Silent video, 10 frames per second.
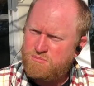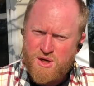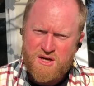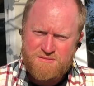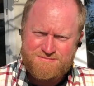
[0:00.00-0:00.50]

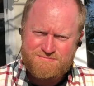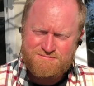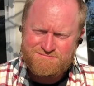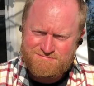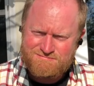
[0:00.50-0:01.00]
But
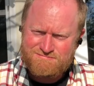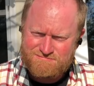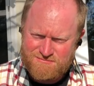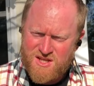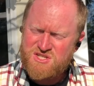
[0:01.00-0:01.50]

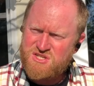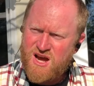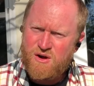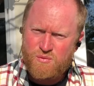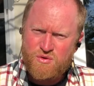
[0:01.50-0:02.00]
it's
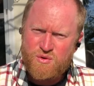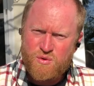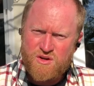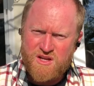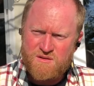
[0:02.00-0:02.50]
not really
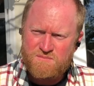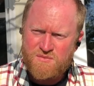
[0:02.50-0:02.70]
working,